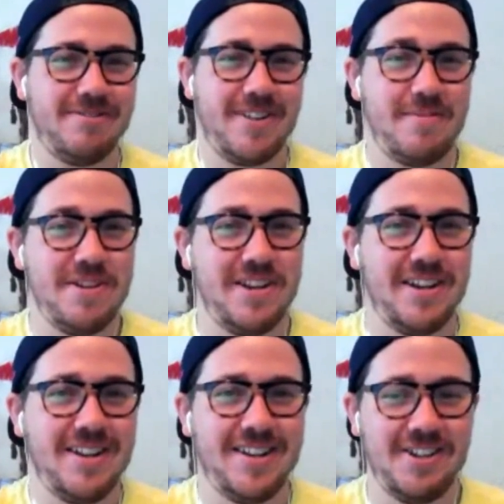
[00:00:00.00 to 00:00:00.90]
I mean,
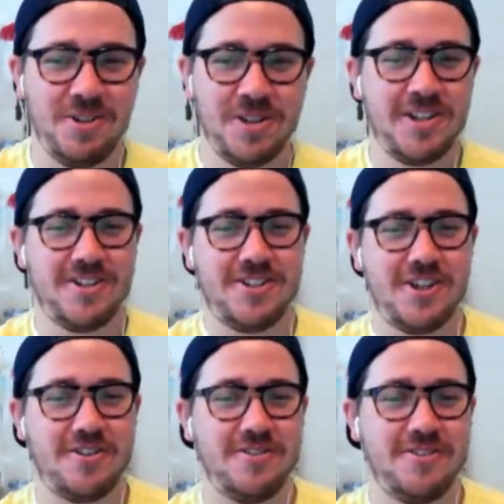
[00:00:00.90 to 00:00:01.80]
they're
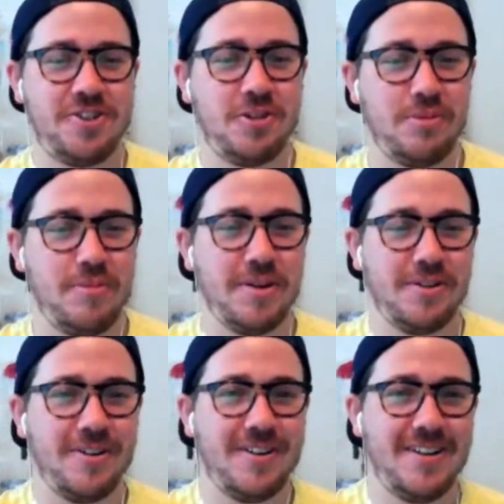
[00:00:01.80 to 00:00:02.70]
all. It's Shelby
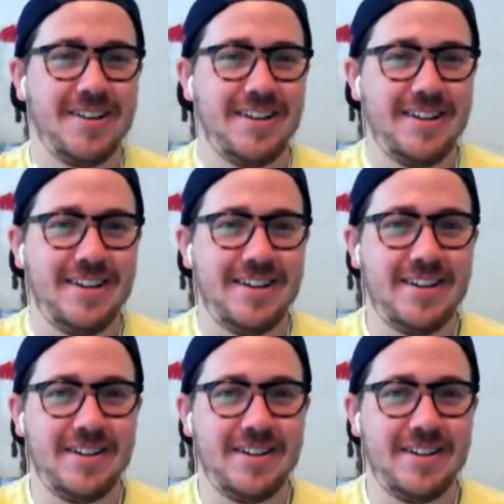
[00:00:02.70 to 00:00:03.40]
Miller. Stop.